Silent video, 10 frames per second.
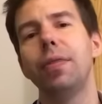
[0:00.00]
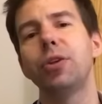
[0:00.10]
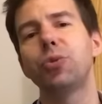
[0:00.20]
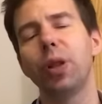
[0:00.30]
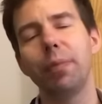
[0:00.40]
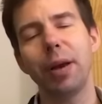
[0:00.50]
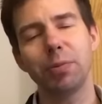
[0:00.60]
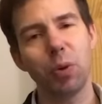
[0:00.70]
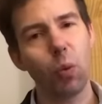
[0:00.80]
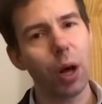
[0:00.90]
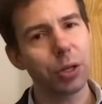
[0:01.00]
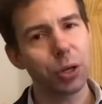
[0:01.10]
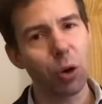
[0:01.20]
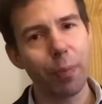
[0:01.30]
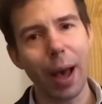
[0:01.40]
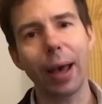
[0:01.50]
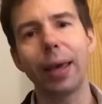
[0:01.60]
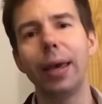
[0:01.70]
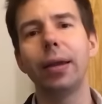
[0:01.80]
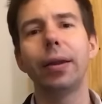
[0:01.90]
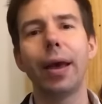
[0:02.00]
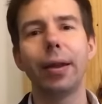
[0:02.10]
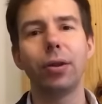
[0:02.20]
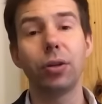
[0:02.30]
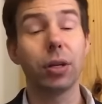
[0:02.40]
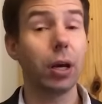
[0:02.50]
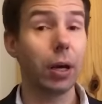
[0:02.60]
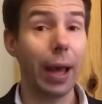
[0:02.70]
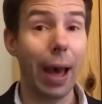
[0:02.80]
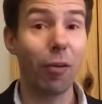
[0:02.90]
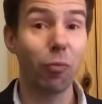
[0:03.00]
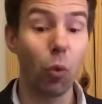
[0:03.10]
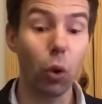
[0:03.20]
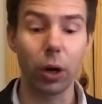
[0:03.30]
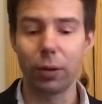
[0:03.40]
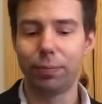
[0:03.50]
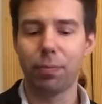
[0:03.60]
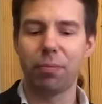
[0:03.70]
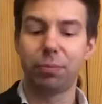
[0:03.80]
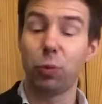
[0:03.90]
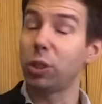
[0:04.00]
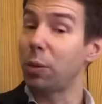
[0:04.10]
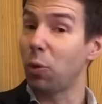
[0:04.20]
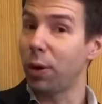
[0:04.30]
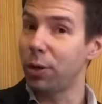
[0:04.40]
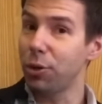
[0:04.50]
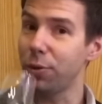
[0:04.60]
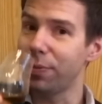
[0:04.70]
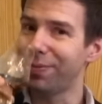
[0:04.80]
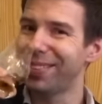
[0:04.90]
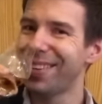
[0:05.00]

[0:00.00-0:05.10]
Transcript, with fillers: This really makes me want to go back in and have more, which I'm going to do.